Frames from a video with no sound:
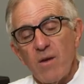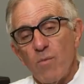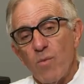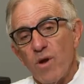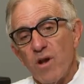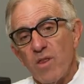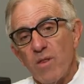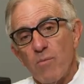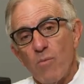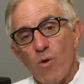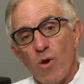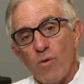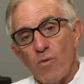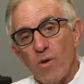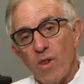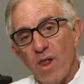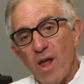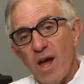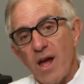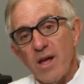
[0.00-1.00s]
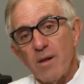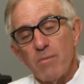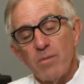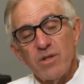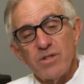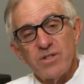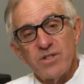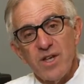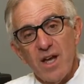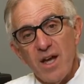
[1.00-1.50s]
And one of the more
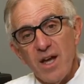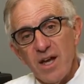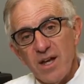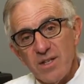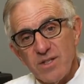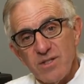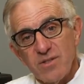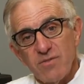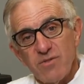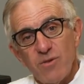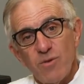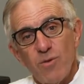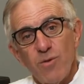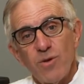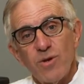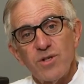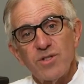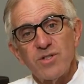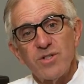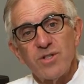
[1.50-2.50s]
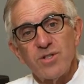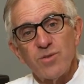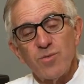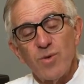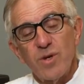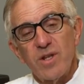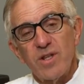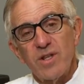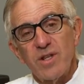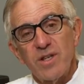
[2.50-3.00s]
reliable signs, of course, is
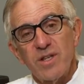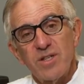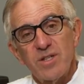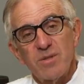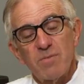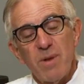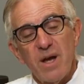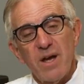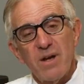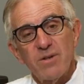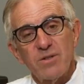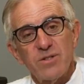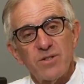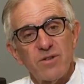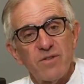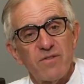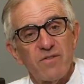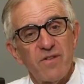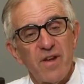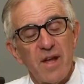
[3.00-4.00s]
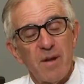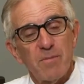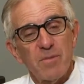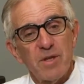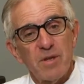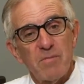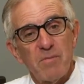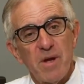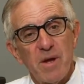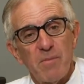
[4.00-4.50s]
when the spouse or
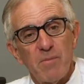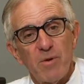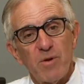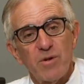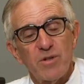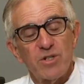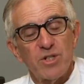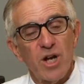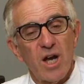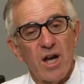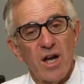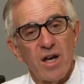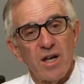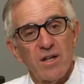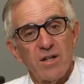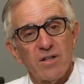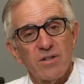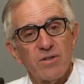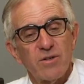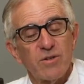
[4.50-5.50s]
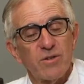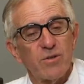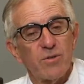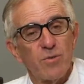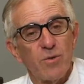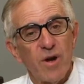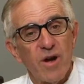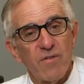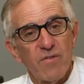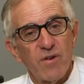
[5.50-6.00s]
family member, child, or
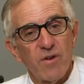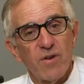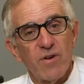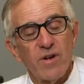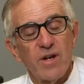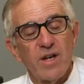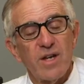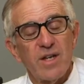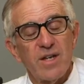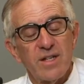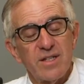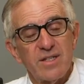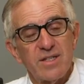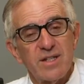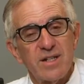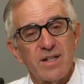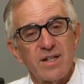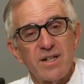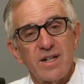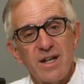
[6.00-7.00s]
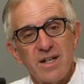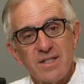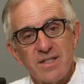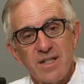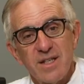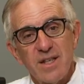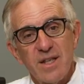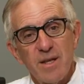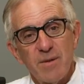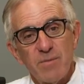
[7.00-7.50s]
whoever is sitting next
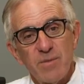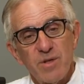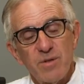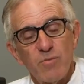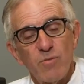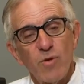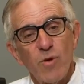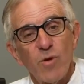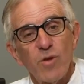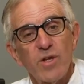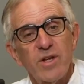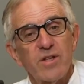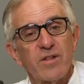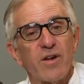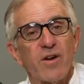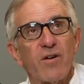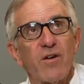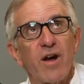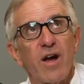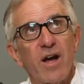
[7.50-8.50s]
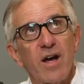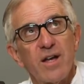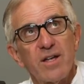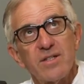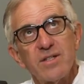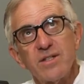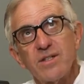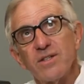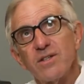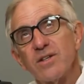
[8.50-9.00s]
to them and rolling their
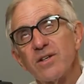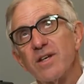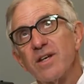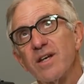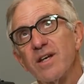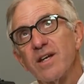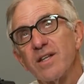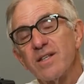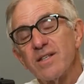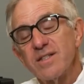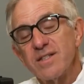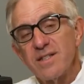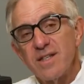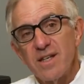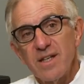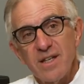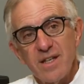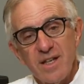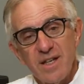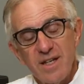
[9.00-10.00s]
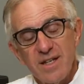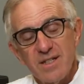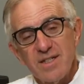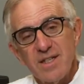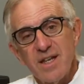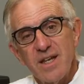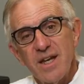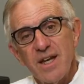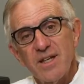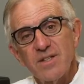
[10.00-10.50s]
eyes and looking at the ceiling as
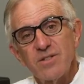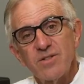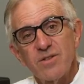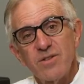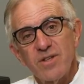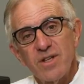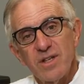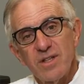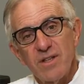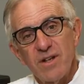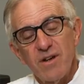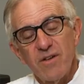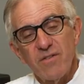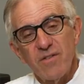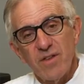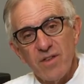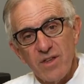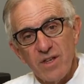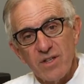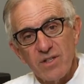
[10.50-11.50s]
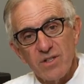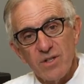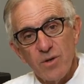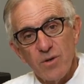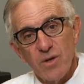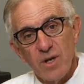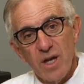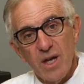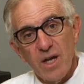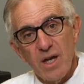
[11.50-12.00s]
they answer that everything's
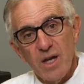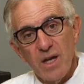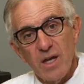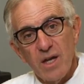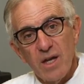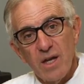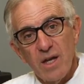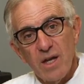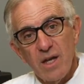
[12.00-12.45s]
okay.